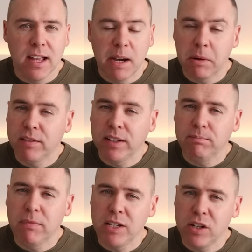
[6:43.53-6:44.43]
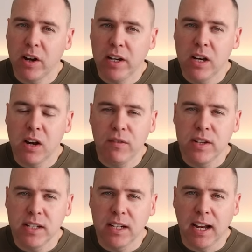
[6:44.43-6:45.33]
However, he's not in the
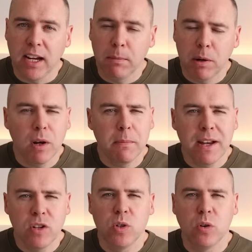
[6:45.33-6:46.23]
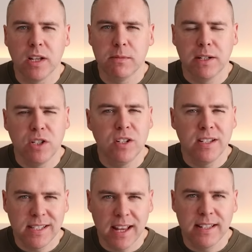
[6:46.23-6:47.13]
office today, but I want to make sure this message
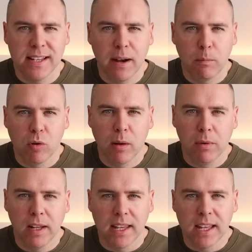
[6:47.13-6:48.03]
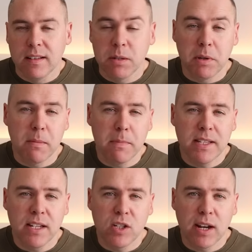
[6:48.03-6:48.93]
is sent out promptly. So with the
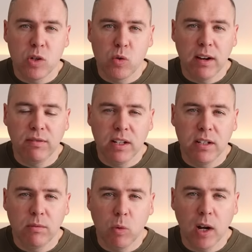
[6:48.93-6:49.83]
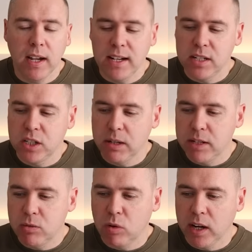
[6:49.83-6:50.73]
message now drafted, all I need to do
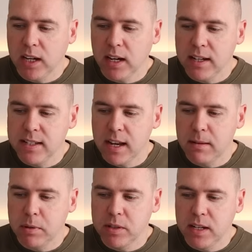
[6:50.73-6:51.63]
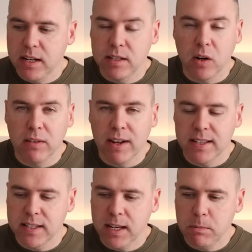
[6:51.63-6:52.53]
is right-click the send button inside of our
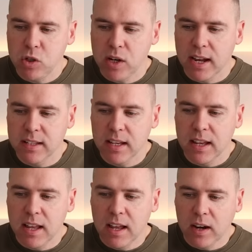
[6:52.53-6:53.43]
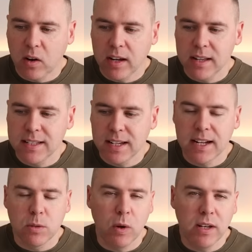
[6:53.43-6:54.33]
Teams chat, and I can
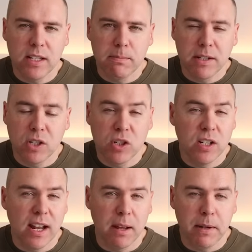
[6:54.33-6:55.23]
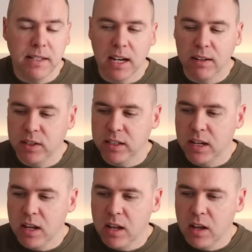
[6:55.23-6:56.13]
select when this message should now be delivered.
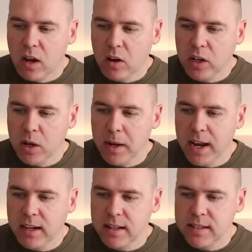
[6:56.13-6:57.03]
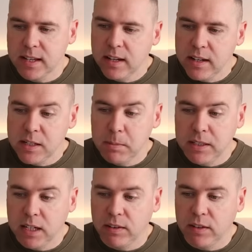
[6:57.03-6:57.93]
I'll go ahead and set this to be
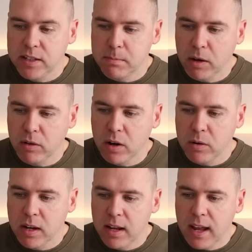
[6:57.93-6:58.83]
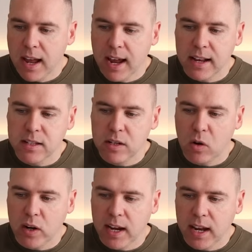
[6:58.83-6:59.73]
delivered tomorrow at
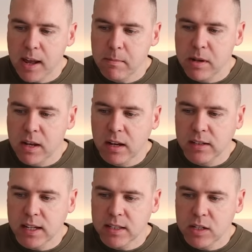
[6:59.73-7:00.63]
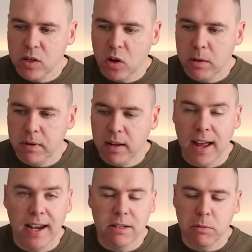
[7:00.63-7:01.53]
9 a.m, because that's the time that
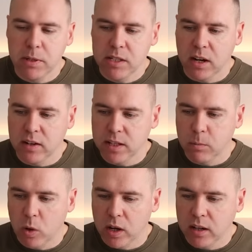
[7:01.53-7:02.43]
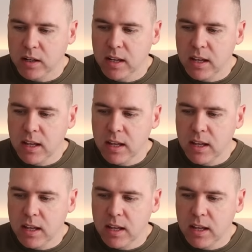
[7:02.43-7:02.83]
Alex will be starting work.